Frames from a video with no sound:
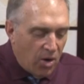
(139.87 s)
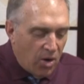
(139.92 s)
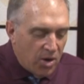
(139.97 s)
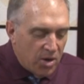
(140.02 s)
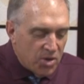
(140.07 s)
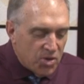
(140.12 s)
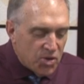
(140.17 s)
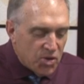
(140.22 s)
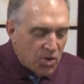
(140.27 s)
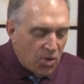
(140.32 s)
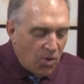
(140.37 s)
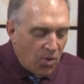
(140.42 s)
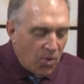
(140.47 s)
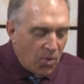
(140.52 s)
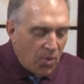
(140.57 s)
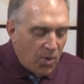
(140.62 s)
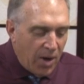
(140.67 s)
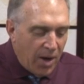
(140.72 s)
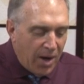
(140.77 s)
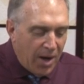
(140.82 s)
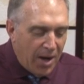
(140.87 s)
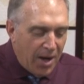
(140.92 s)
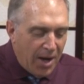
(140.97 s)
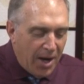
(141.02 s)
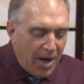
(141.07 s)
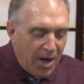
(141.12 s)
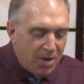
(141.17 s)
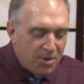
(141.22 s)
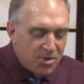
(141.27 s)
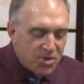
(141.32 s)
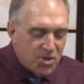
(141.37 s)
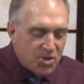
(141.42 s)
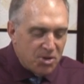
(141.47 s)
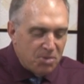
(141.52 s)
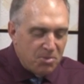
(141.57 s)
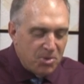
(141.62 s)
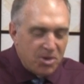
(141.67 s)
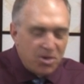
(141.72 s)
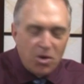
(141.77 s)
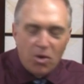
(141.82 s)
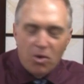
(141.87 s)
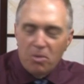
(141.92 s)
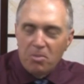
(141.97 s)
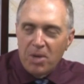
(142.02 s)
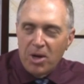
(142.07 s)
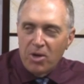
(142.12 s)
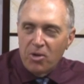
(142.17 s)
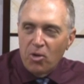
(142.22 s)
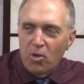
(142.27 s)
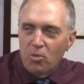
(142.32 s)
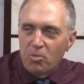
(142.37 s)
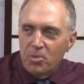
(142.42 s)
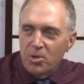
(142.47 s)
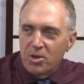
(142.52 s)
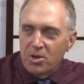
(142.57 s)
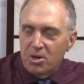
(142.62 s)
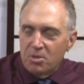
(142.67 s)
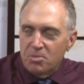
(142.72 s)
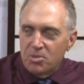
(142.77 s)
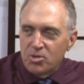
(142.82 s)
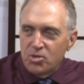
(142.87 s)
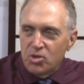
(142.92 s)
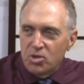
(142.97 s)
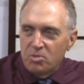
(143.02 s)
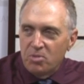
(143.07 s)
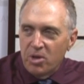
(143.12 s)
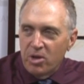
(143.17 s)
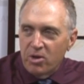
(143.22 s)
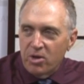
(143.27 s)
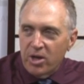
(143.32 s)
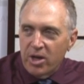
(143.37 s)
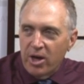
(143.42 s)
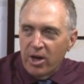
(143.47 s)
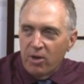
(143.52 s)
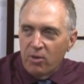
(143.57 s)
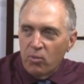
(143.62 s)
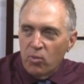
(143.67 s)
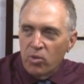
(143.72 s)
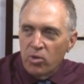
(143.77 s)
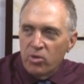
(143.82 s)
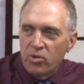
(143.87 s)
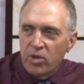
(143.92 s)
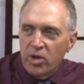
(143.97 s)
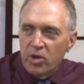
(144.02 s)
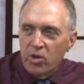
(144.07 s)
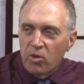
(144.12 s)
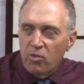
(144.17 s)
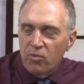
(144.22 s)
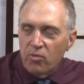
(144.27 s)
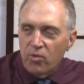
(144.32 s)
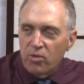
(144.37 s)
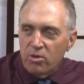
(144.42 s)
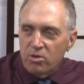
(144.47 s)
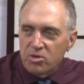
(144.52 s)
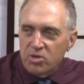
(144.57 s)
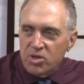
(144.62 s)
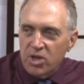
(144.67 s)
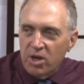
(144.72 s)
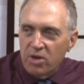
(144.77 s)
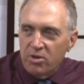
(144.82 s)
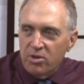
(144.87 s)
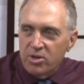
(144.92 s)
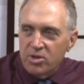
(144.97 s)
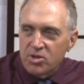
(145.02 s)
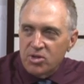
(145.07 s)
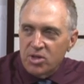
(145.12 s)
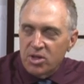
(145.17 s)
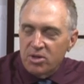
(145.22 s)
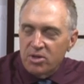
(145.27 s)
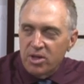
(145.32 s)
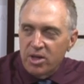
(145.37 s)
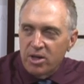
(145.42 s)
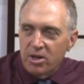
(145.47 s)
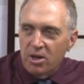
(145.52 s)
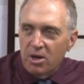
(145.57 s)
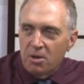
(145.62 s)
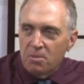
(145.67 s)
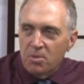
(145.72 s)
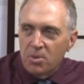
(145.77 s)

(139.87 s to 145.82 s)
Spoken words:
All right. So, how does somebody go about opening up a Gmail account? Where do they go first? How do they set that up?